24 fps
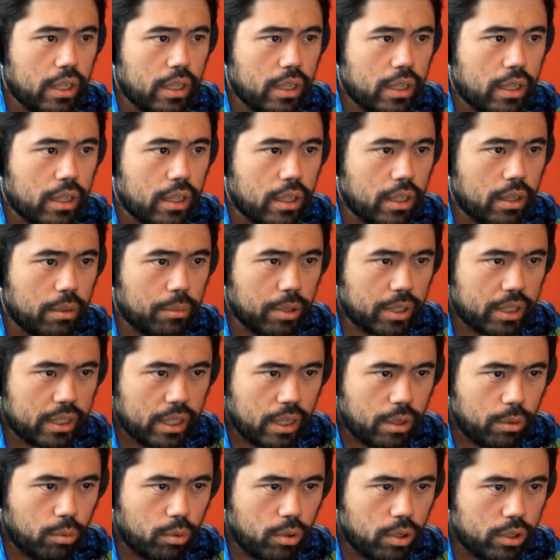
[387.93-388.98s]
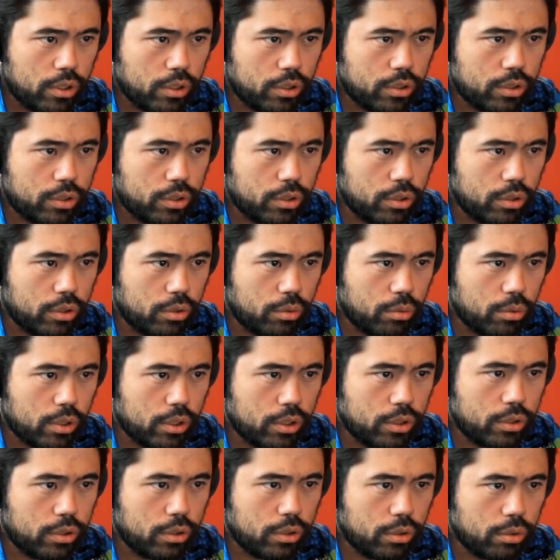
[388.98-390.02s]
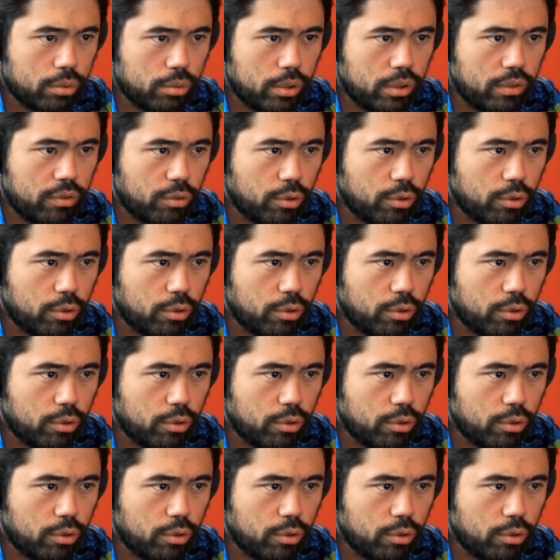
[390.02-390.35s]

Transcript: Um, like that, one, two, one, two, three,